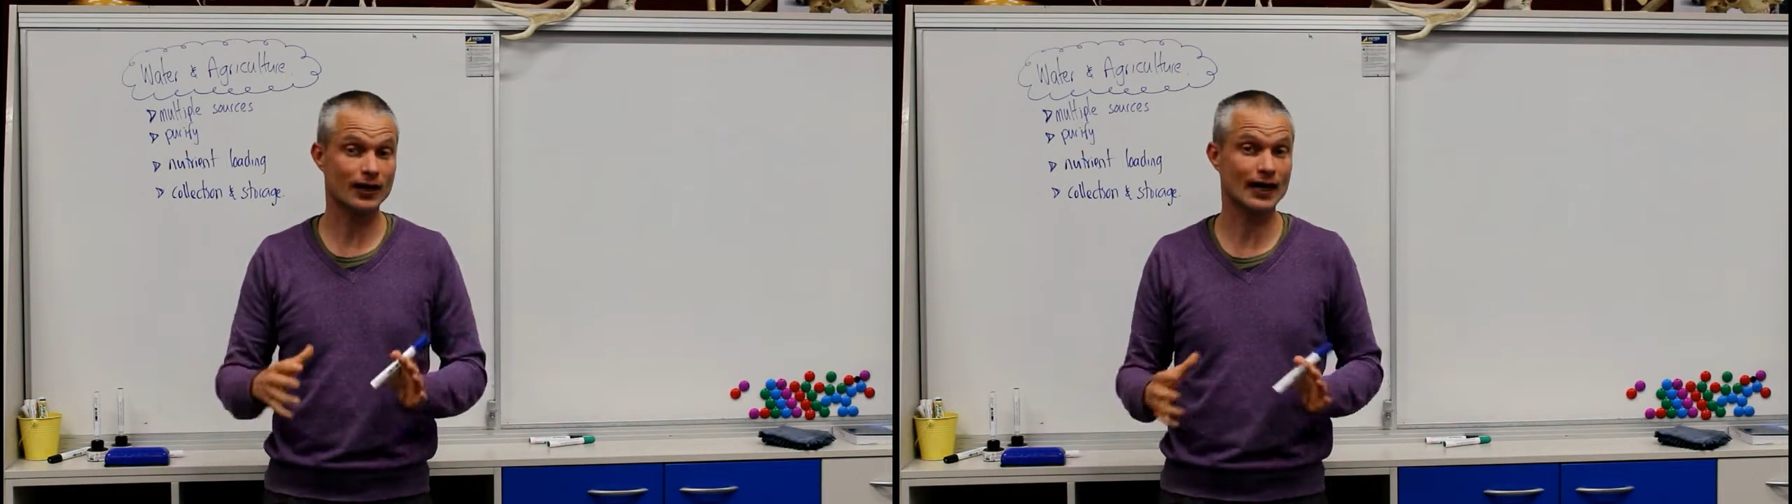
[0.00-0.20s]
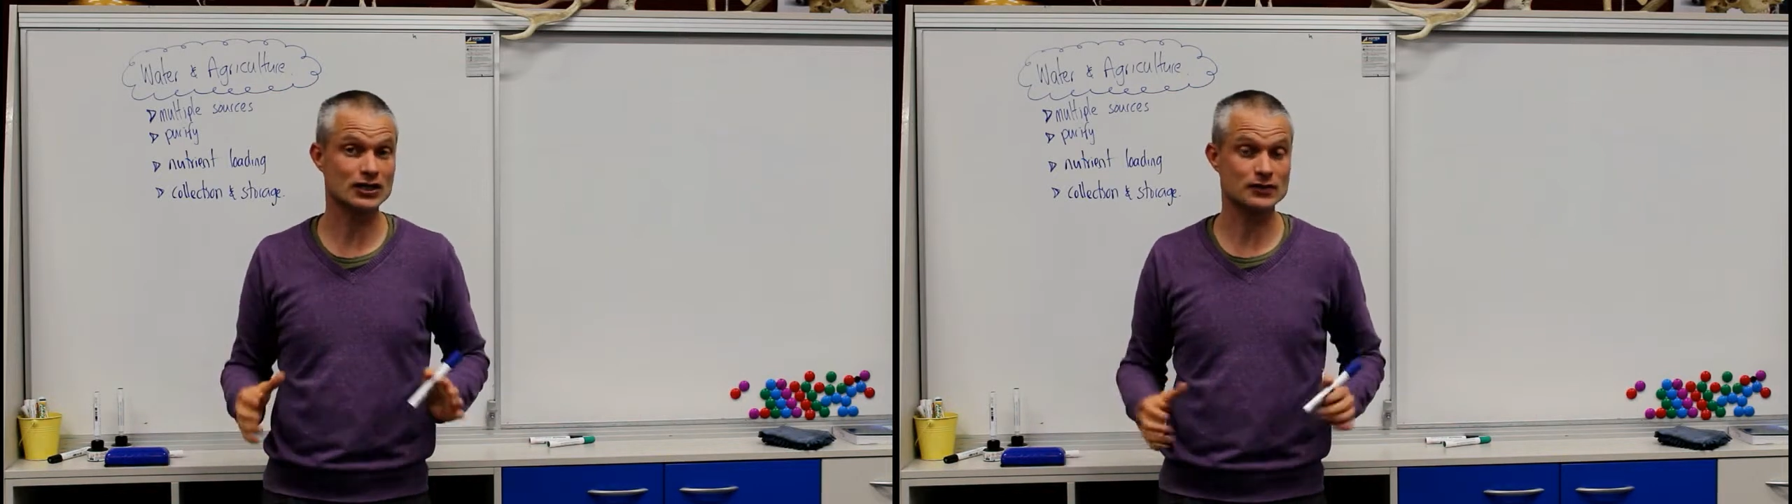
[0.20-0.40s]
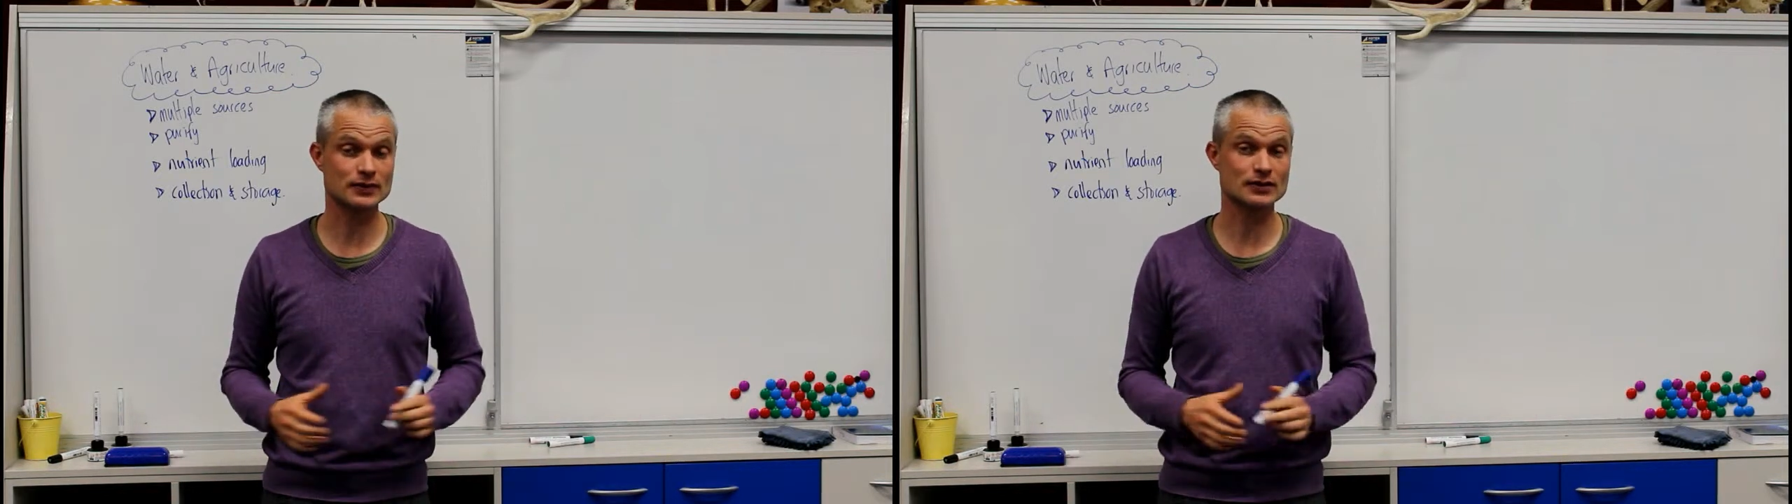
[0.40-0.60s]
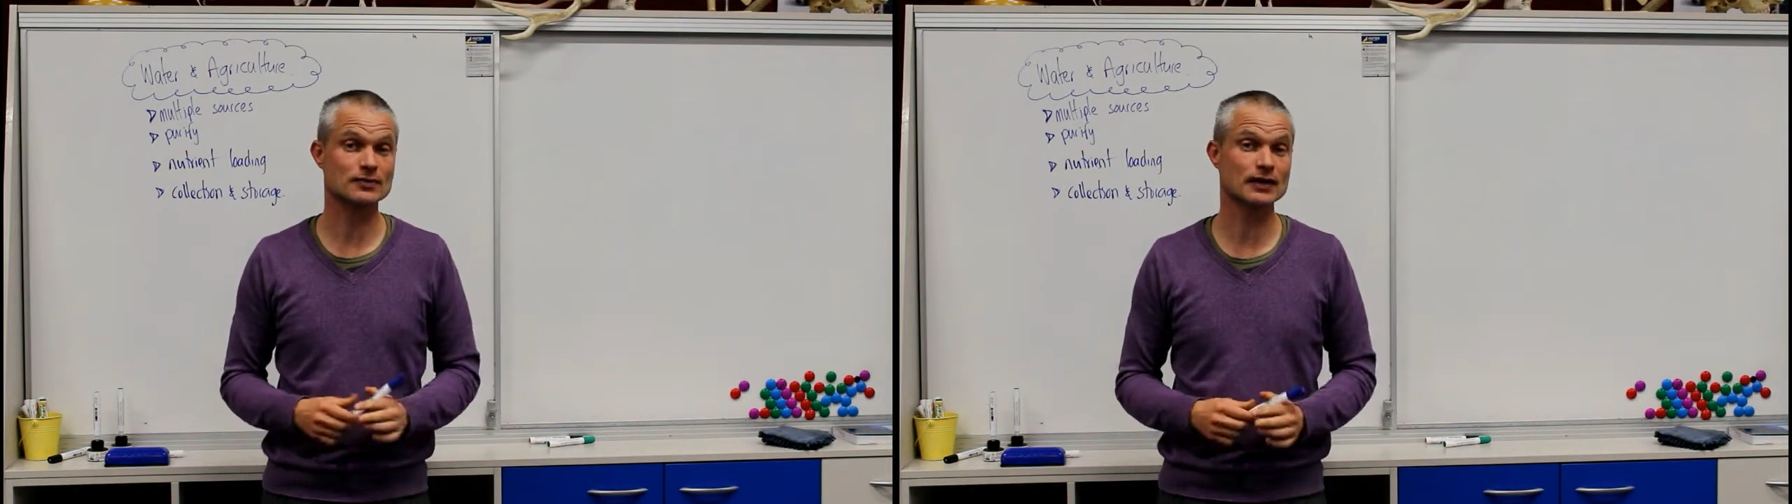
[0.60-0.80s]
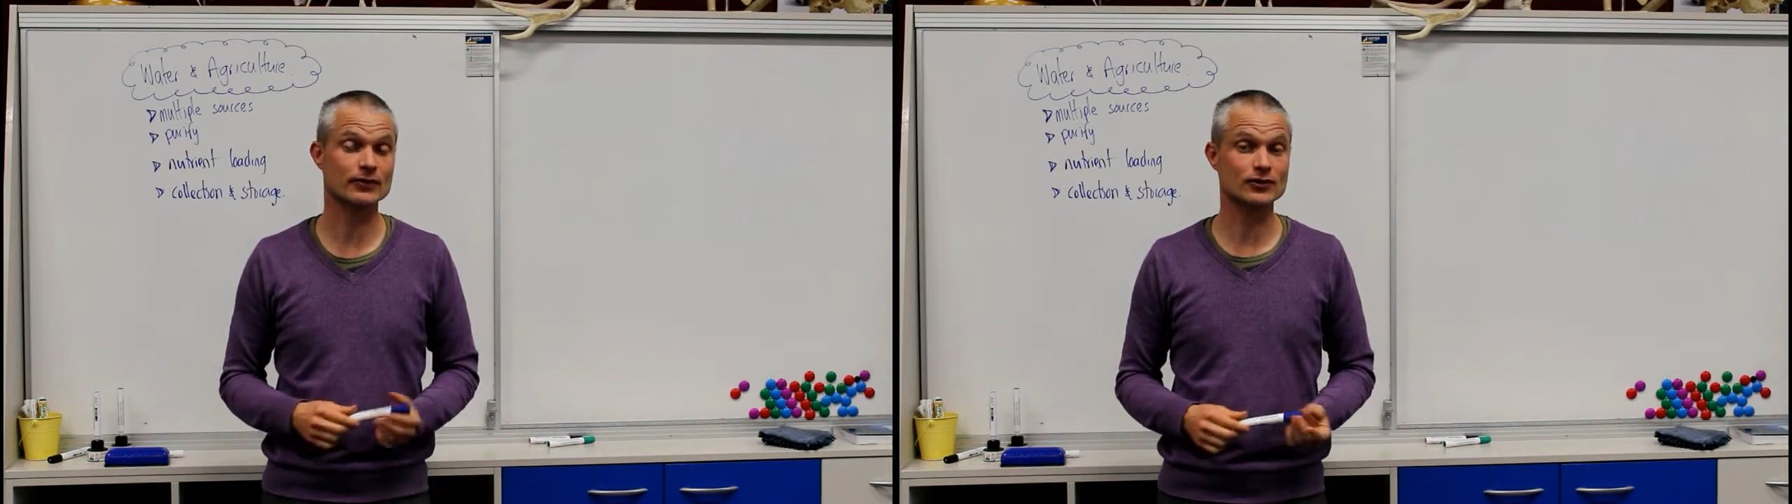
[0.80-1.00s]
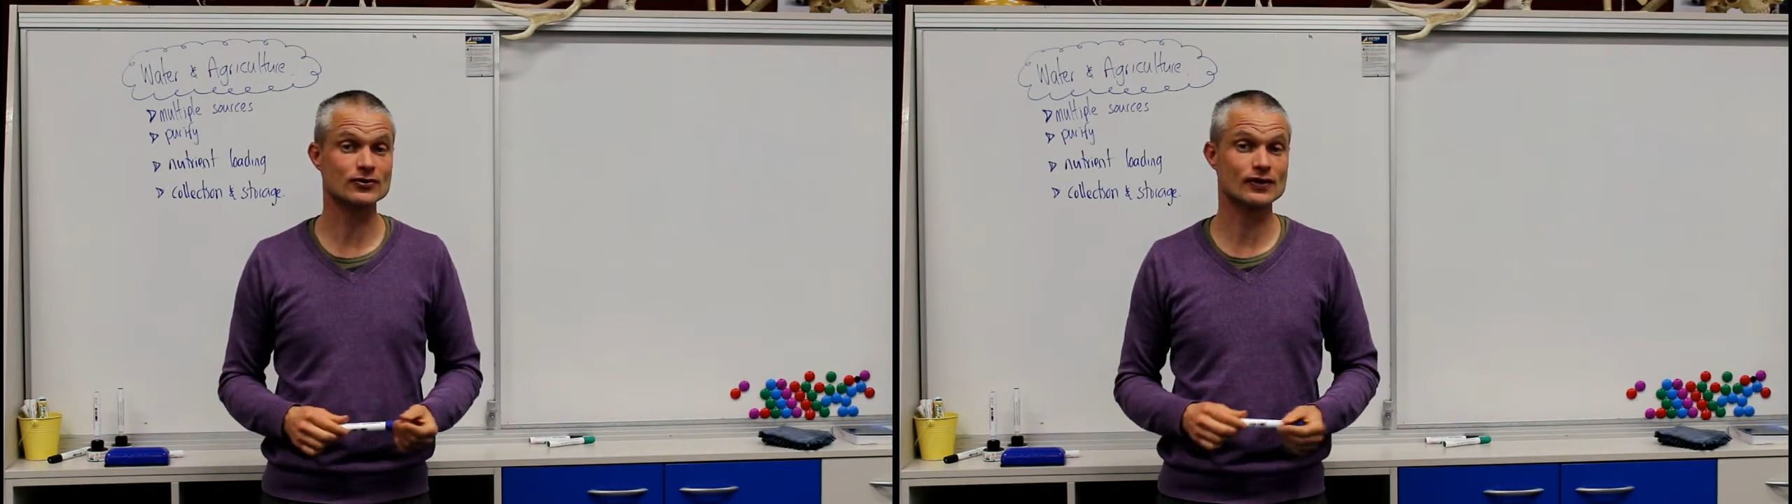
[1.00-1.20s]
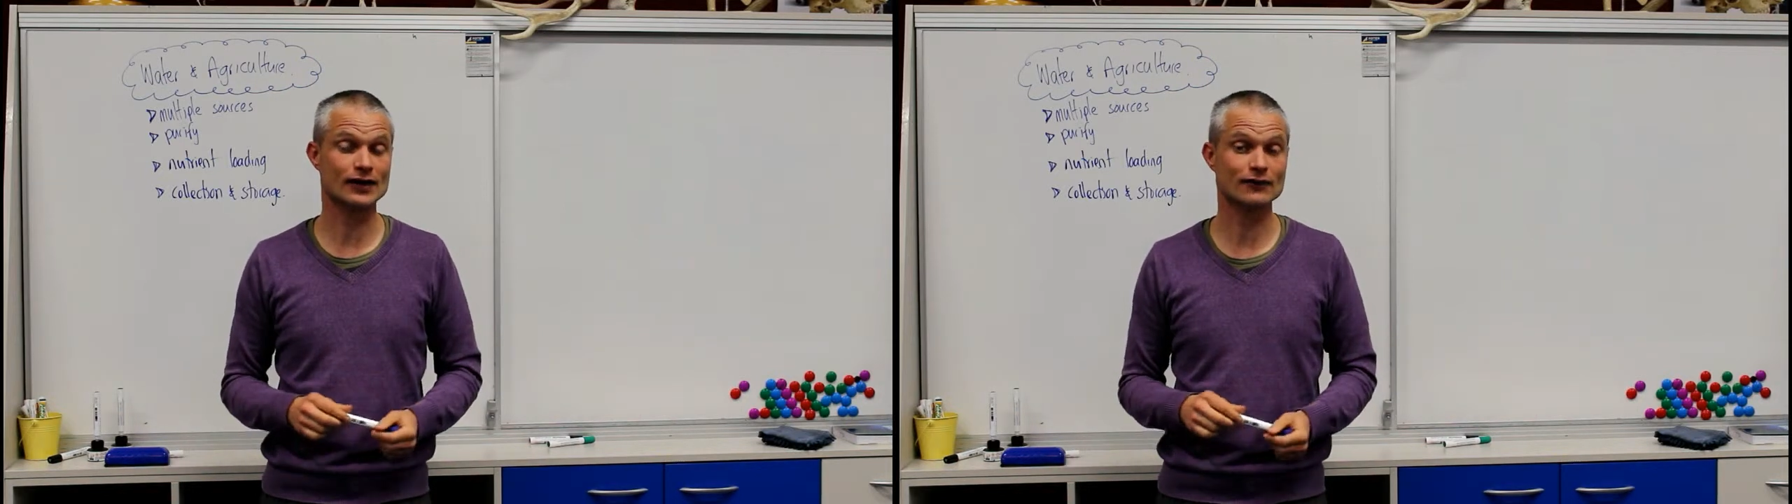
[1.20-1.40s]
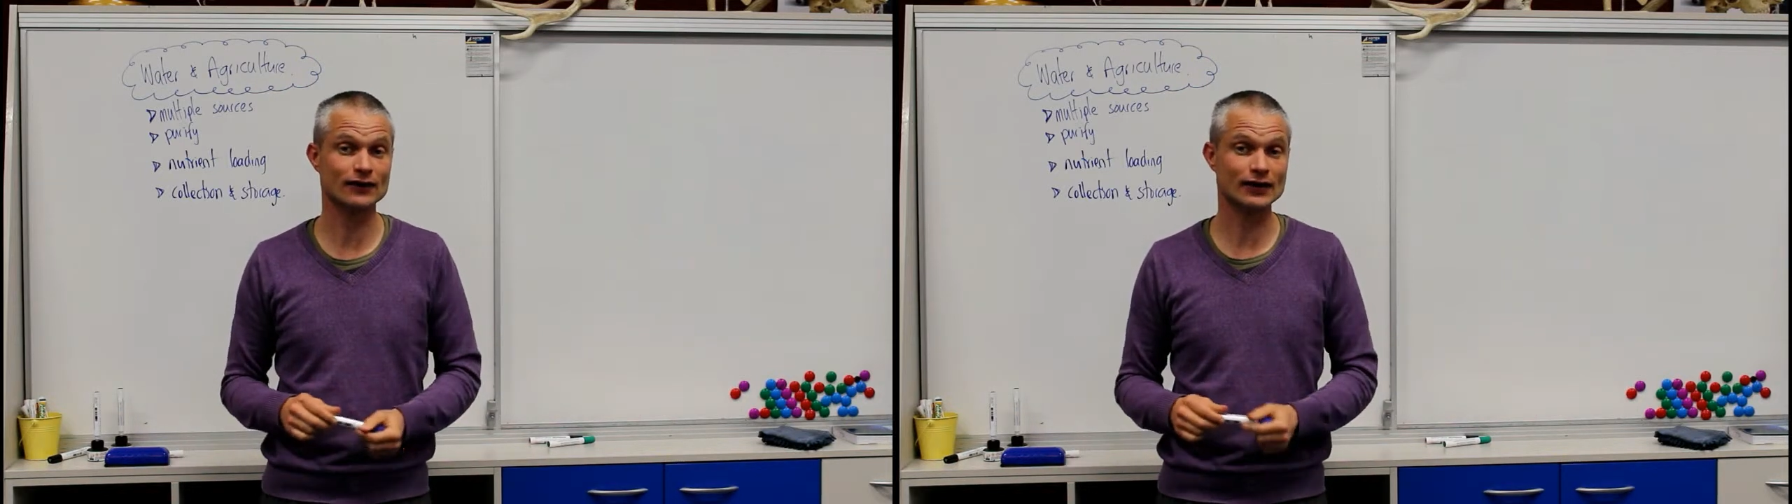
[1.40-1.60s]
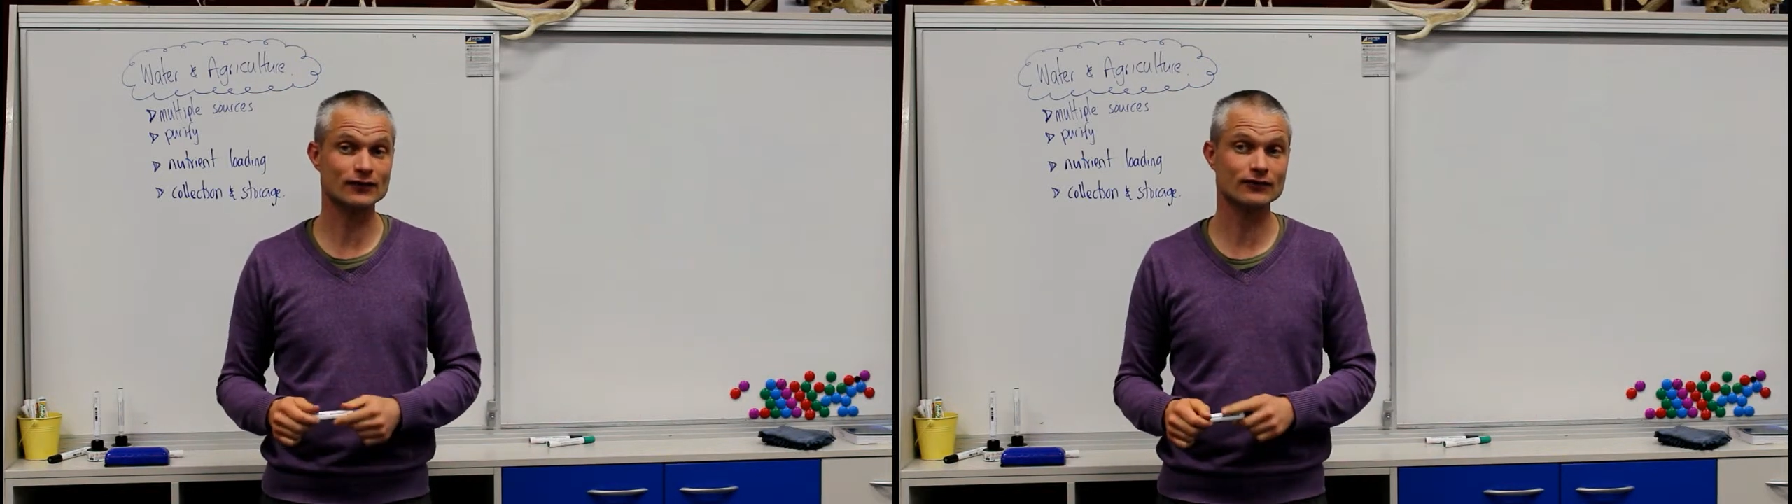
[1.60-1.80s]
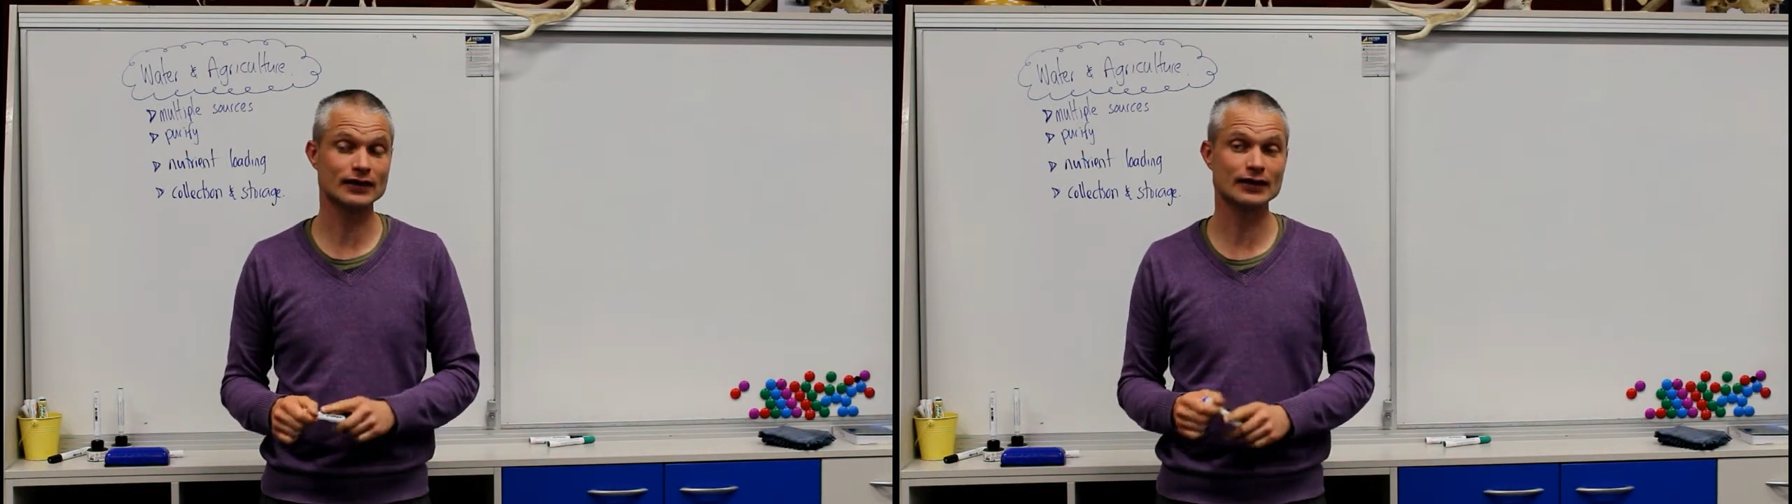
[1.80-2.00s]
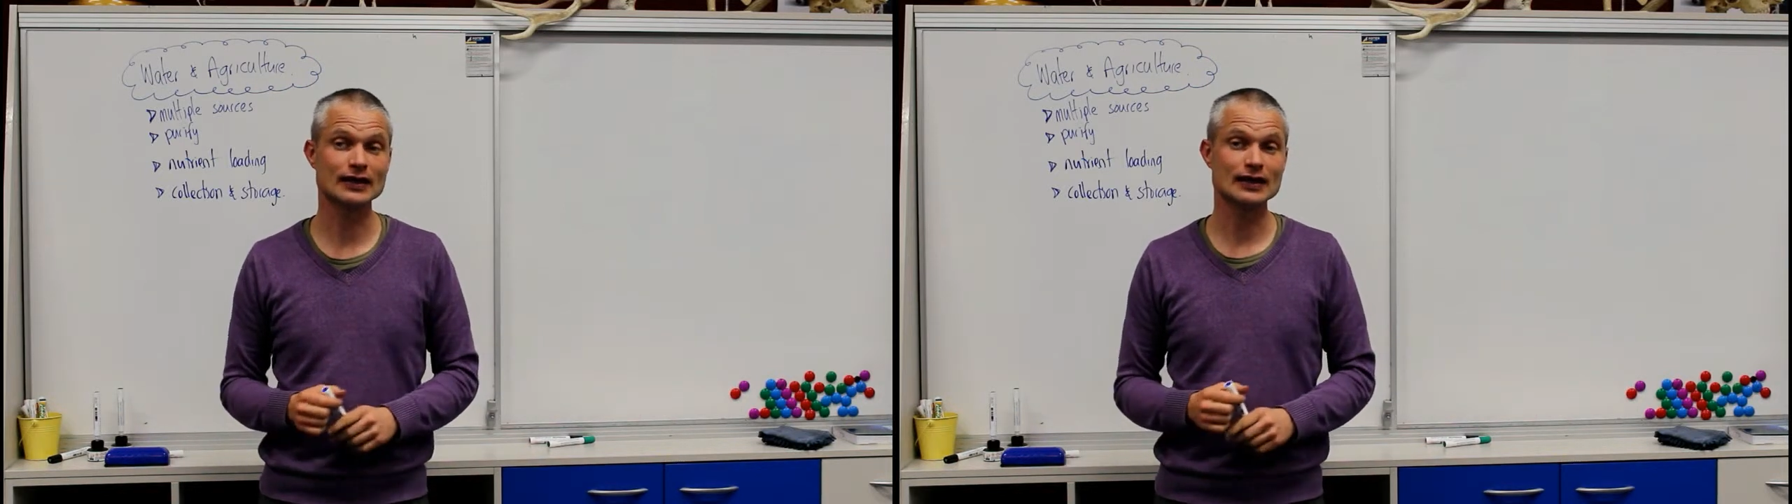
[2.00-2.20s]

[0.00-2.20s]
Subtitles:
catchment to be able to do that effectively.